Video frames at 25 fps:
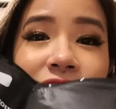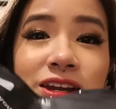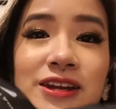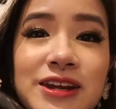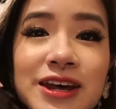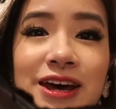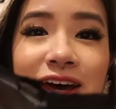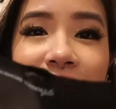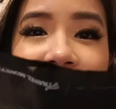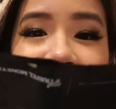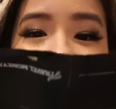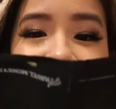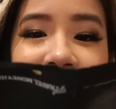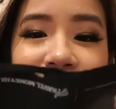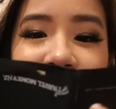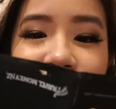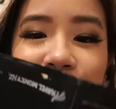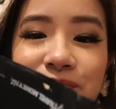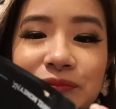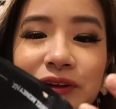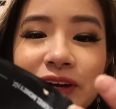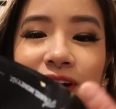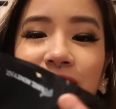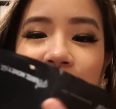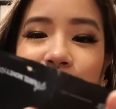Now,
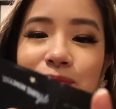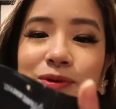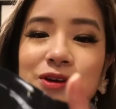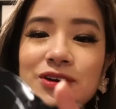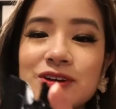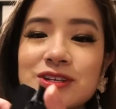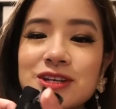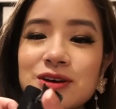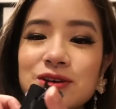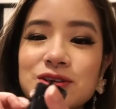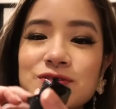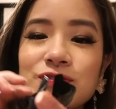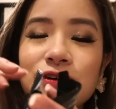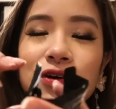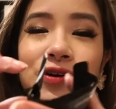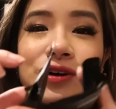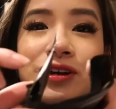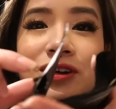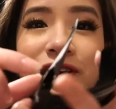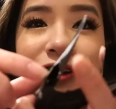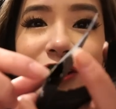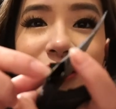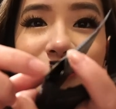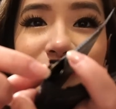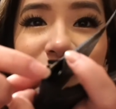okay, because I was
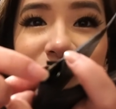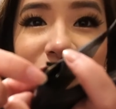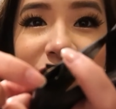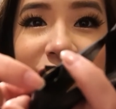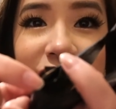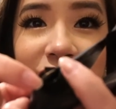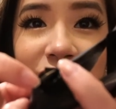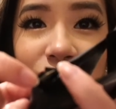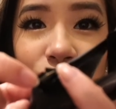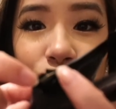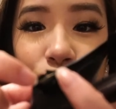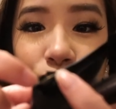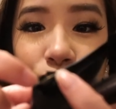folding it, it